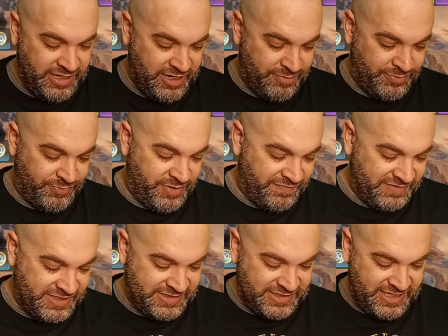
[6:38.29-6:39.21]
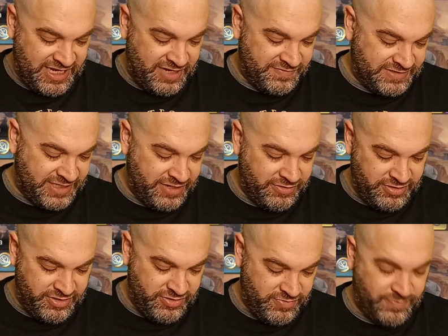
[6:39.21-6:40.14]
But we have Disa Caves,
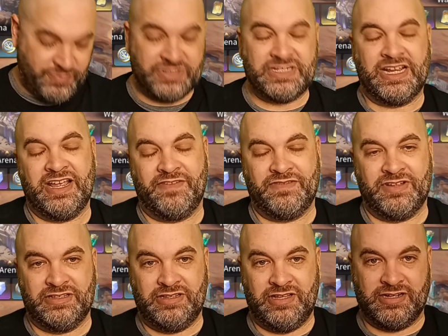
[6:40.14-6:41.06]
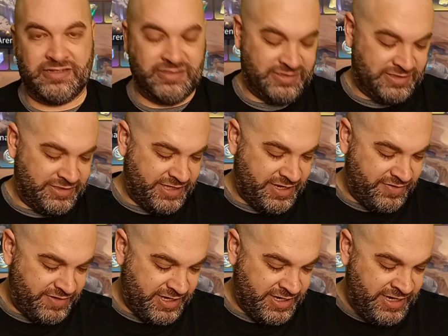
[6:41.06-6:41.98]
Terror Dome, which I haven't unlocked on this
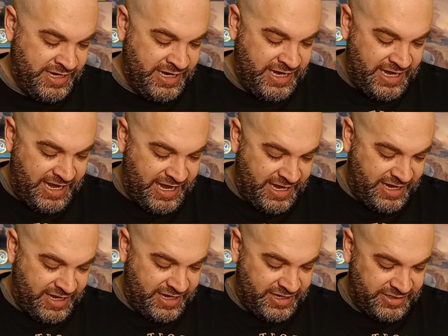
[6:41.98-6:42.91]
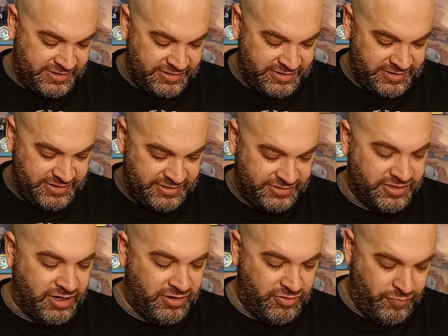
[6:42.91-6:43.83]
account yet, and
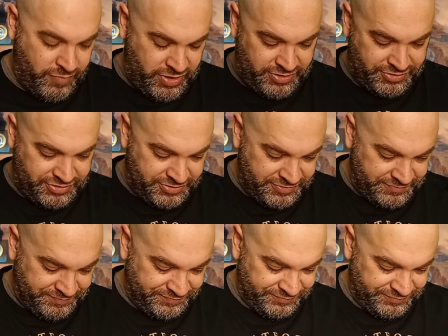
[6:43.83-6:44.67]
Kinsaro Marsh,